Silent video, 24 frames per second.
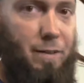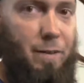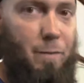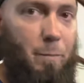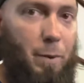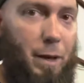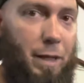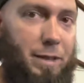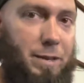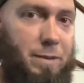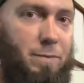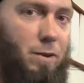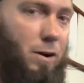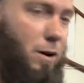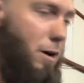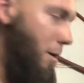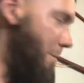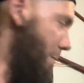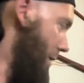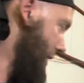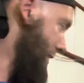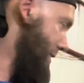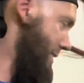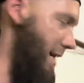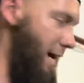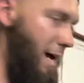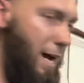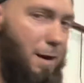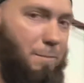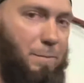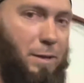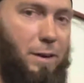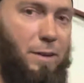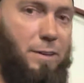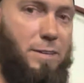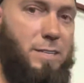By all my time
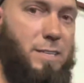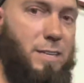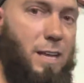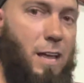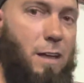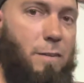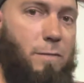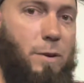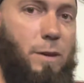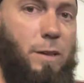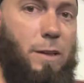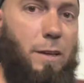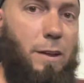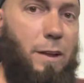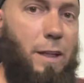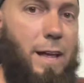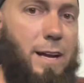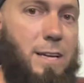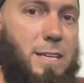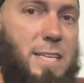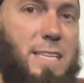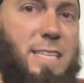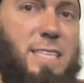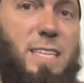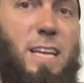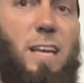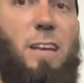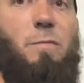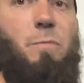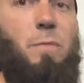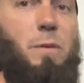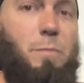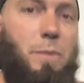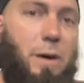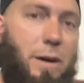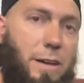that I'll save, it'll actually save
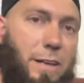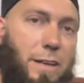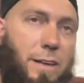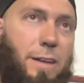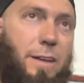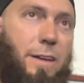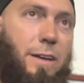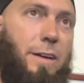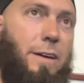me money.